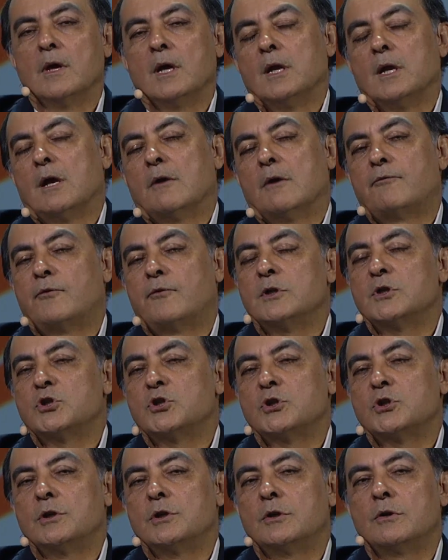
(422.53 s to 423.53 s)
In our
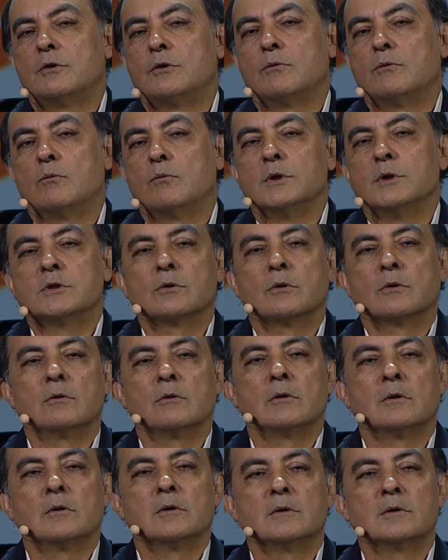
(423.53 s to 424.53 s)
first year, we
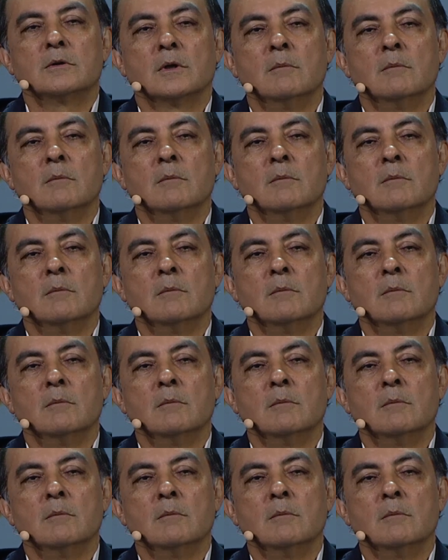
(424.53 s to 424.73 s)
sold